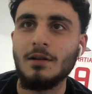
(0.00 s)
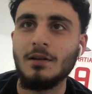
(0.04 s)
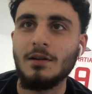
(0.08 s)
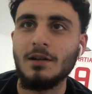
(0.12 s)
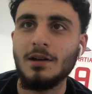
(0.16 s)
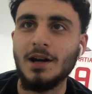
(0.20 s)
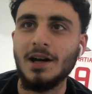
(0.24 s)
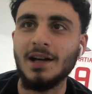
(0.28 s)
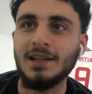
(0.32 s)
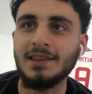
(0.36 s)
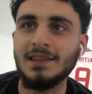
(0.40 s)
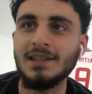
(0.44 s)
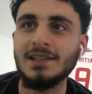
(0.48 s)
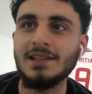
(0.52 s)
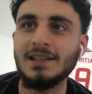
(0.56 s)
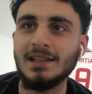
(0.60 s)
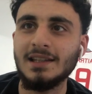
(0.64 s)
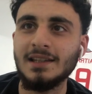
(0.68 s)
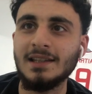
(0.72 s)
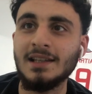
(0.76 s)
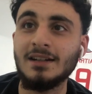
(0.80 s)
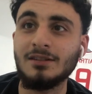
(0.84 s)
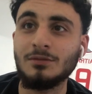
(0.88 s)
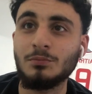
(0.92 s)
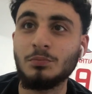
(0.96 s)
I
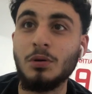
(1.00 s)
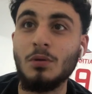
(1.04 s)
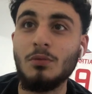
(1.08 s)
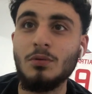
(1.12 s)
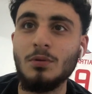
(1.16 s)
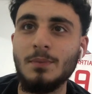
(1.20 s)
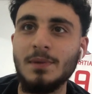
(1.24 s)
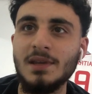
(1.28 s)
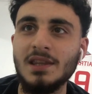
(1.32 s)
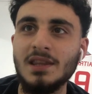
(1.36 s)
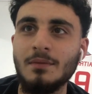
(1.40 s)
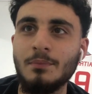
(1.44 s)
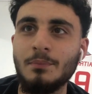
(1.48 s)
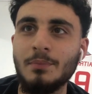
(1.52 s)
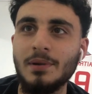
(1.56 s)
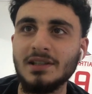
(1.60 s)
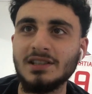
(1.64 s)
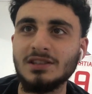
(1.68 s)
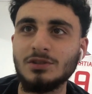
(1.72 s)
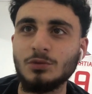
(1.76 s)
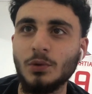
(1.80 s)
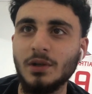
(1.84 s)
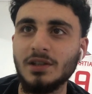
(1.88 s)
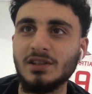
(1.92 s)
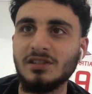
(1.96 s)
think that'd probably be the
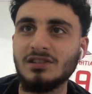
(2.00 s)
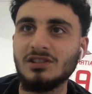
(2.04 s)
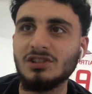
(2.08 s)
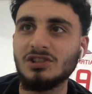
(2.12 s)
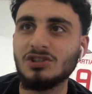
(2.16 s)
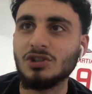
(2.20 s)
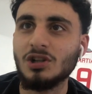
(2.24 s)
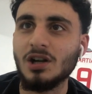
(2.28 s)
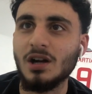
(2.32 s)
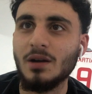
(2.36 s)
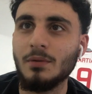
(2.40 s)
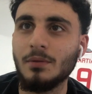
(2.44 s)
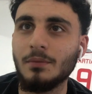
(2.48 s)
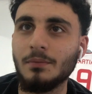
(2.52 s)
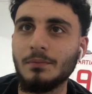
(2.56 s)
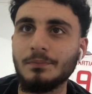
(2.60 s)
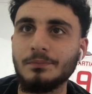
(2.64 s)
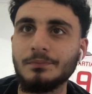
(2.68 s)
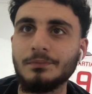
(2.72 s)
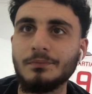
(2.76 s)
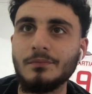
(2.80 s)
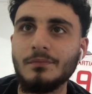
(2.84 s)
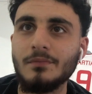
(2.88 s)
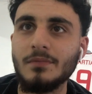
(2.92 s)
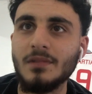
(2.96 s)
best way to describe him.
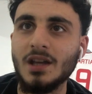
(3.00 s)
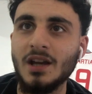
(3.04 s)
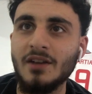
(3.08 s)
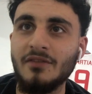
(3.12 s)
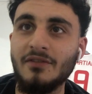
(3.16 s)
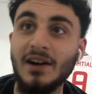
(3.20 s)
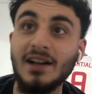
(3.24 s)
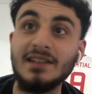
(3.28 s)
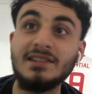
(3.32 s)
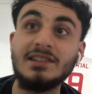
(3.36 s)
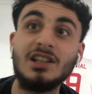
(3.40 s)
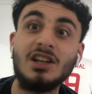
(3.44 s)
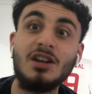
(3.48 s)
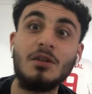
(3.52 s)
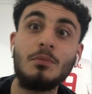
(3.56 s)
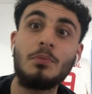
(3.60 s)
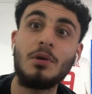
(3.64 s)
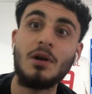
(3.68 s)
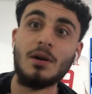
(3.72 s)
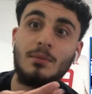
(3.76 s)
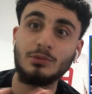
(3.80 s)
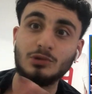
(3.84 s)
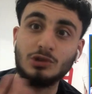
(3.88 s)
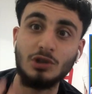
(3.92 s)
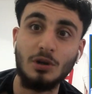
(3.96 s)
If I had to
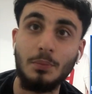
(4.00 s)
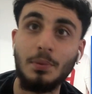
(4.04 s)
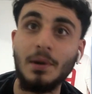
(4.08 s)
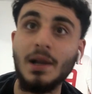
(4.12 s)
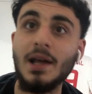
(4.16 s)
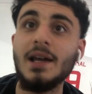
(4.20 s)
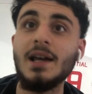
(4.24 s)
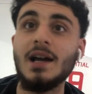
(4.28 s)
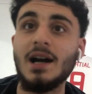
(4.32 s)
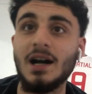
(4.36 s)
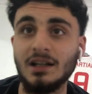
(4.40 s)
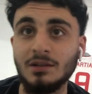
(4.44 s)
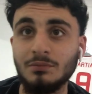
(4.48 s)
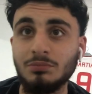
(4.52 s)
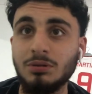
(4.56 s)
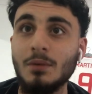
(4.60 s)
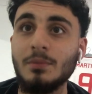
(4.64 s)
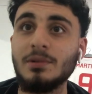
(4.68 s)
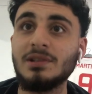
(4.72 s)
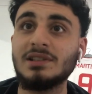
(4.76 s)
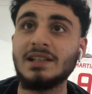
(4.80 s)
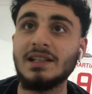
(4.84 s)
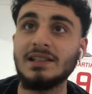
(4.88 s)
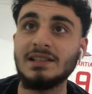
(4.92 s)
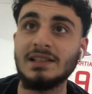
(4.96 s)
compare him to a player, I'd
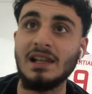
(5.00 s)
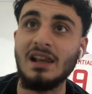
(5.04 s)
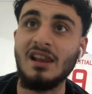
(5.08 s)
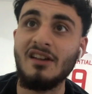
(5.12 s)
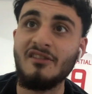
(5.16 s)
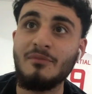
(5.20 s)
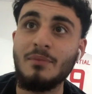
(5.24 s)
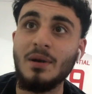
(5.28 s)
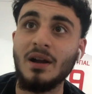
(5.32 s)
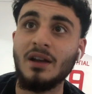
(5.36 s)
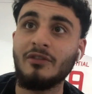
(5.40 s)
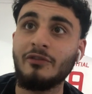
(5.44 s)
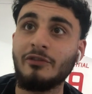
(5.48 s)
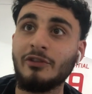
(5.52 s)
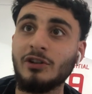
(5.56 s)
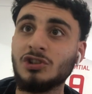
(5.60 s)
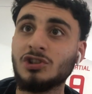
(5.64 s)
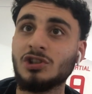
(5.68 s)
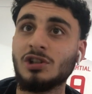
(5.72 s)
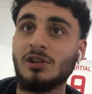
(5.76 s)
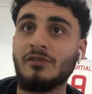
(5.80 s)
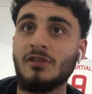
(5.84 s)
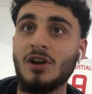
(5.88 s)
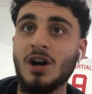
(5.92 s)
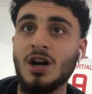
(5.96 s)
probably say he's a left back
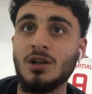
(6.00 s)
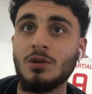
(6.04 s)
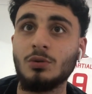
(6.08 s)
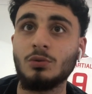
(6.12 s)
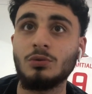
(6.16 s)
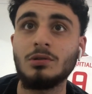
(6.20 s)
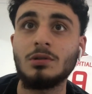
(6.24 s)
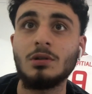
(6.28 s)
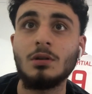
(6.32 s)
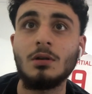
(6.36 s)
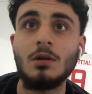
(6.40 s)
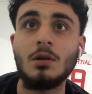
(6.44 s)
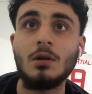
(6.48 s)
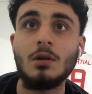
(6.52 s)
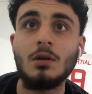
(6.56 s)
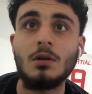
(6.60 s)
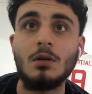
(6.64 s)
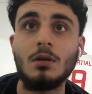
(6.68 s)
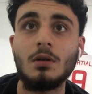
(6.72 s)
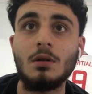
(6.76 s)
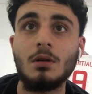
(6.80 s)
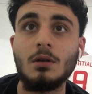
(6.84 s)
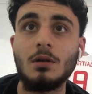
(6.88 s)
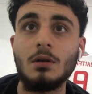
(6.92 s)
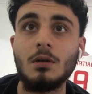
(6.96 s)
version of Arnold.
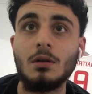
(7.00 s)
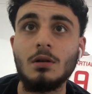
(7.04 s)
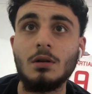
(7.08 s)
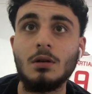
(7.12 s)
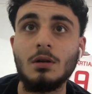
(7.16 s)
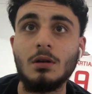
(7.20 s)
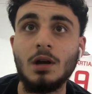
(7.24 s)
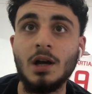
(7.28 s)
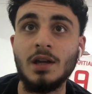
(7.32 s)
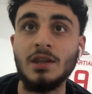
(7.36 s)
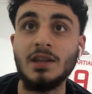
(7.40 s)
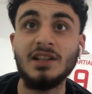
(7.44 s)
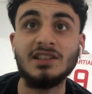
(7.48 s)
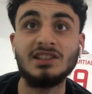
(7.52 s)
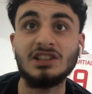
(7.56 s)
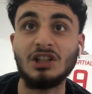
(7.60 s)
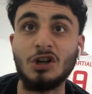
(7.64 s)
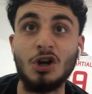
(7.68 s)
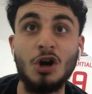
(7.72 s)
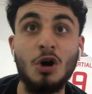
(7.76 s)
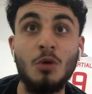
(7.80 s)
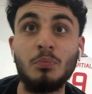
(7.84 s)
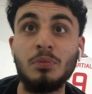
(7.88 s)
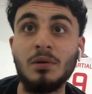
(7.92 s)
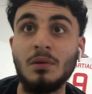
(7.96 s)
And that's a
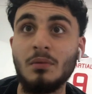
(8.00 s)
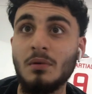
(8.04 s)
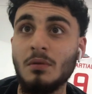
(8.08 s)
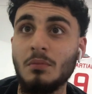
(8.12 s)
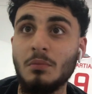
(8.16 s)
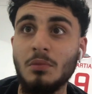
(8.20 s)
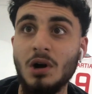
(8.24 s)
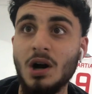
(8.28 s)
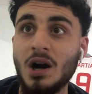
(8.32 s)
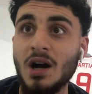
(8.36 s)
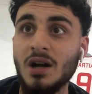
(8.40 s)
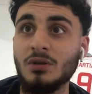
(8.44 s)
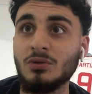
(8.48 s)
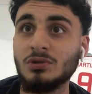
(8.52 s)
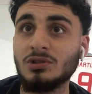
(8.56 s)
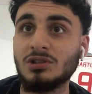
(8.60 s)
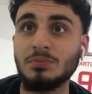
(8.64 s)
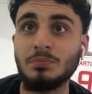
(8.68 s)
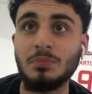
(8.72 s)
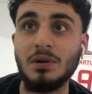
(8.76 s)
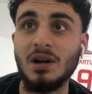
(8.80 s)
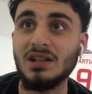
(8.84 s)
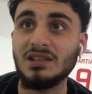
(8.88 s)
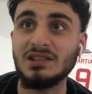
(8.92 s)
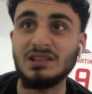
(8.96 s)
compliment, but Arnold's
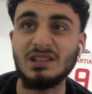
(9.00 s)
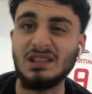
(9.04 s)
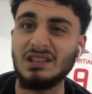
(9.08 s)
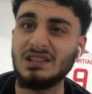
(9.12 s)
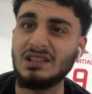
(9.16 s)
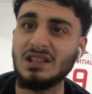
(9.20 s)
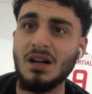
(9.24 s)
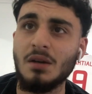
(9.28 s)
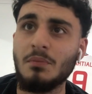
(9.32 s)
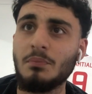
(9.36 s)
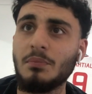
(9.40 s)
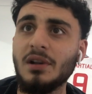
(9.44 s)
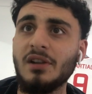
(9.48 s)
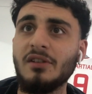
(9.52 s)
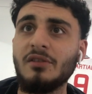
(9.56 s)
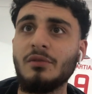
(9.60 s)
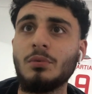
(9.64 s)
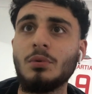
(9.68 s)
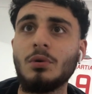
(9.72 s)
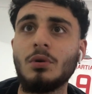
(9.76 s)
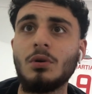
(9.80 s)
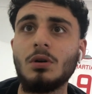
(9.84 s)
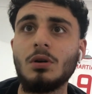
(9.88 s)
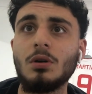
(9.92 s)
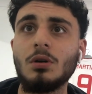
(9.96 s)
passing is unbelievable.